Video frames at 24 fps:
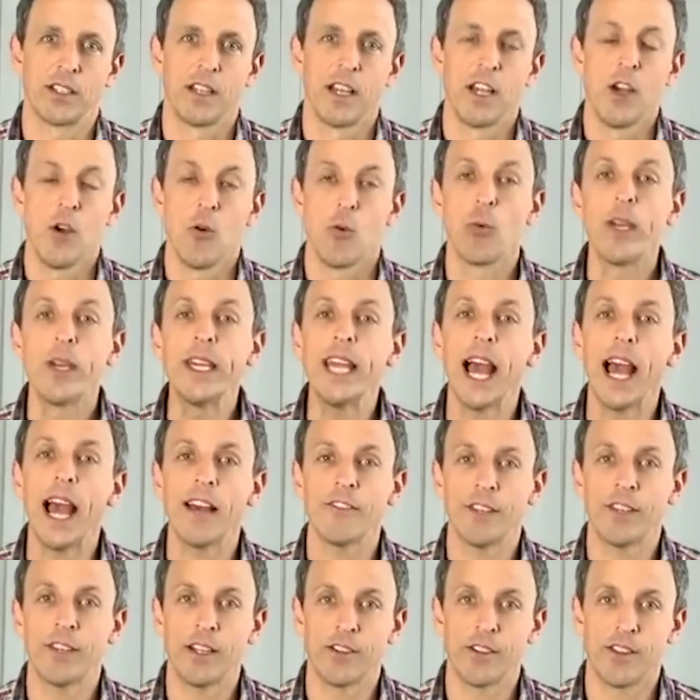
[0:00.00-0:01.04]
We have
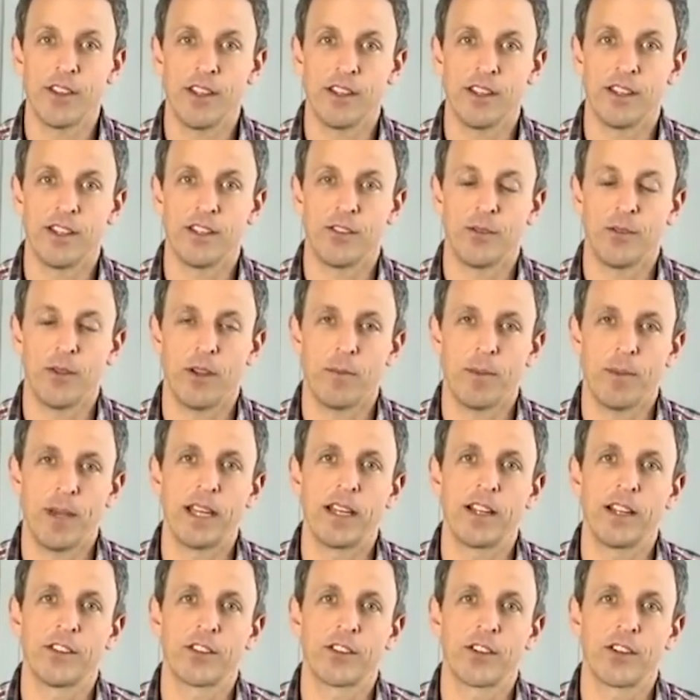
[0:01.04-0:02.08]
here that this uh, painting
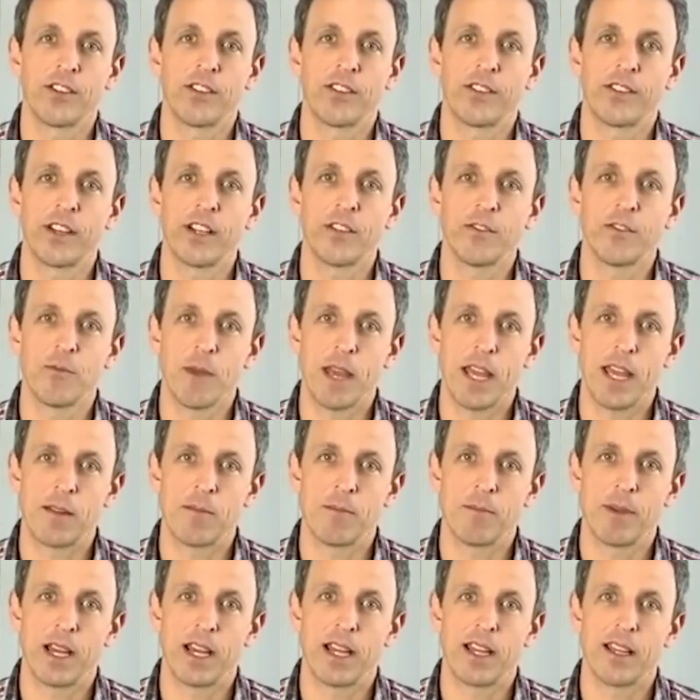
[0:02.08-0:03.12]
is called Son of Man
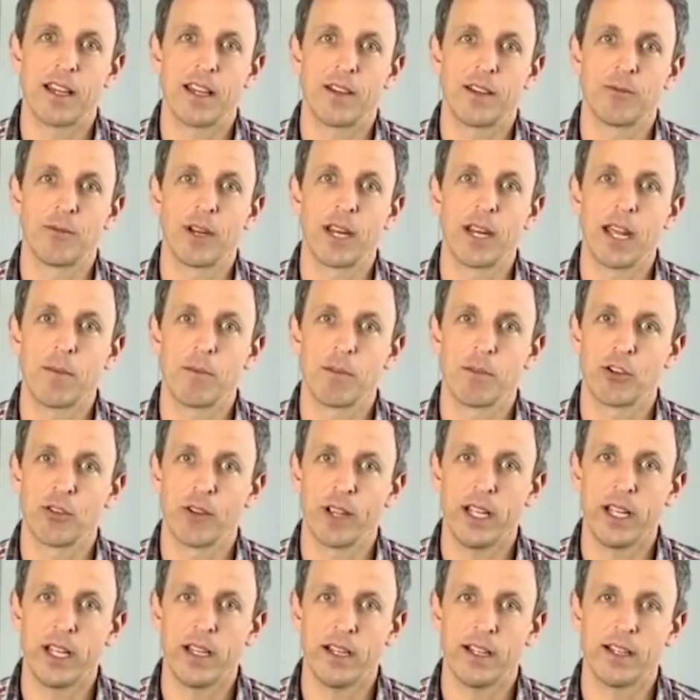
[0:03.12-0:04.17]
by uh, Rene
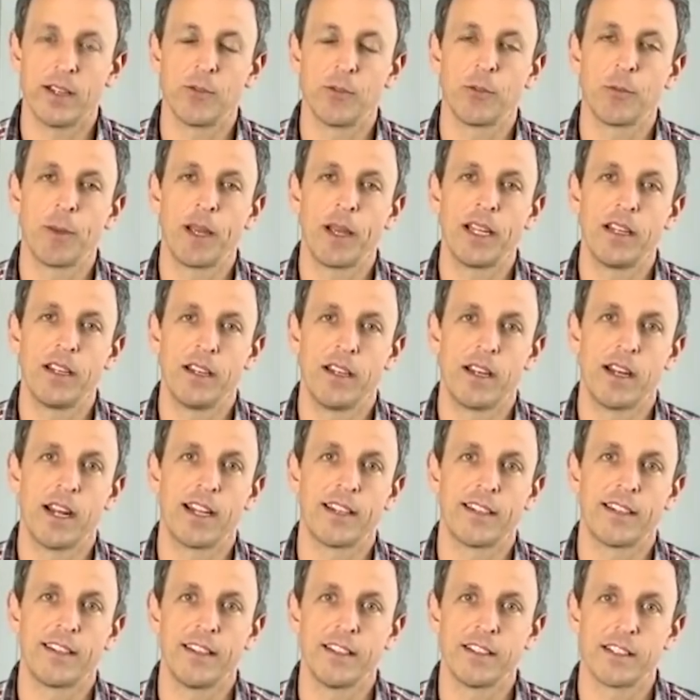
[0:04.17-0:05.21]
Magritte, and it was painted in
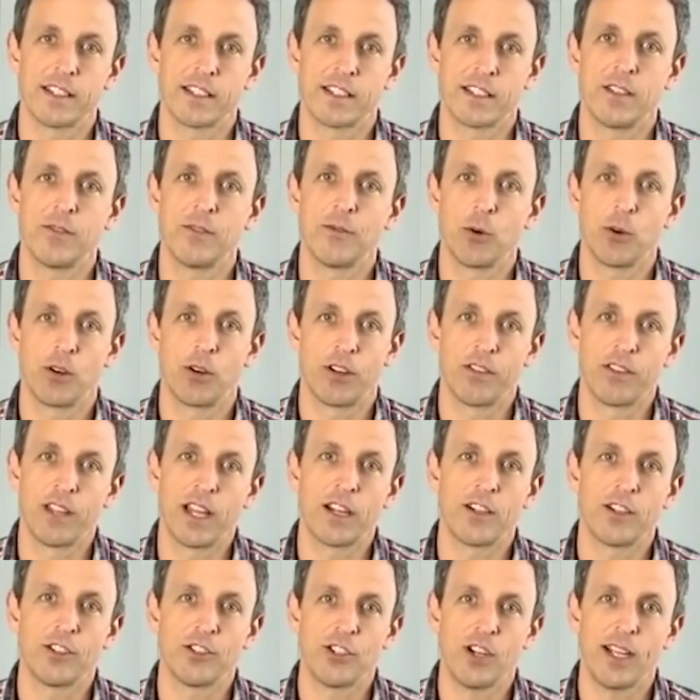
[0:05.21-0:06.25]
1964. Does that all
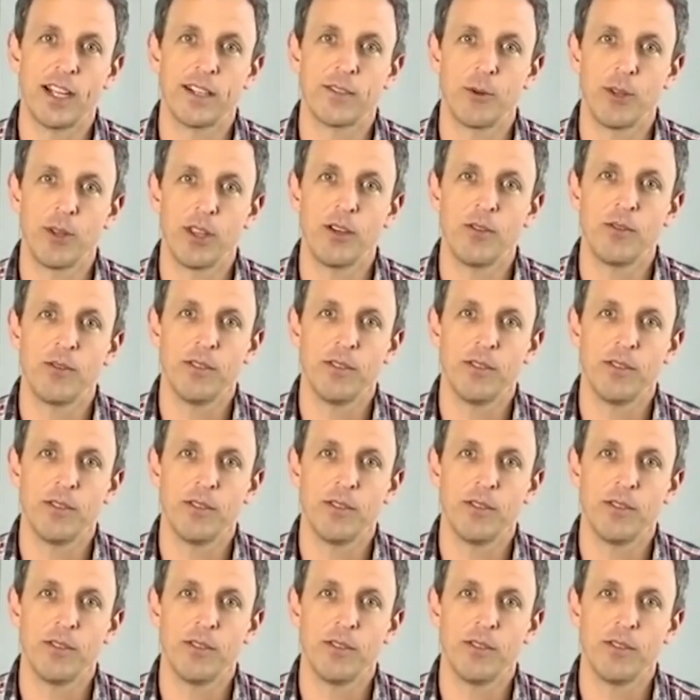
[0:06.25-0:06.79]
track with you?